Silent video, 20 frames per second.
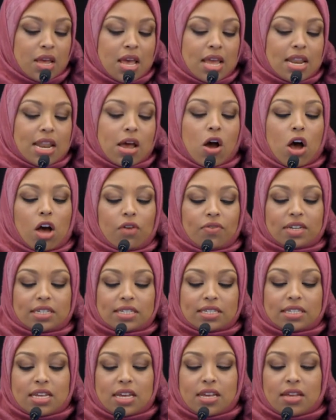Now,
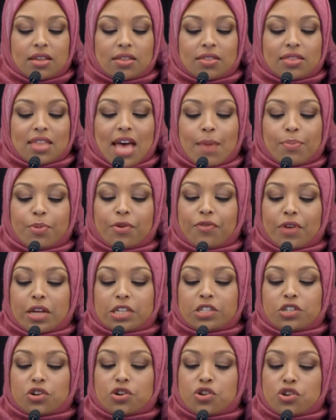obviously, that
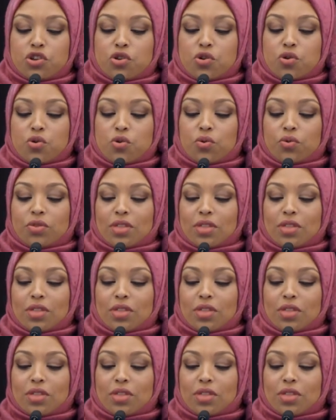professor knew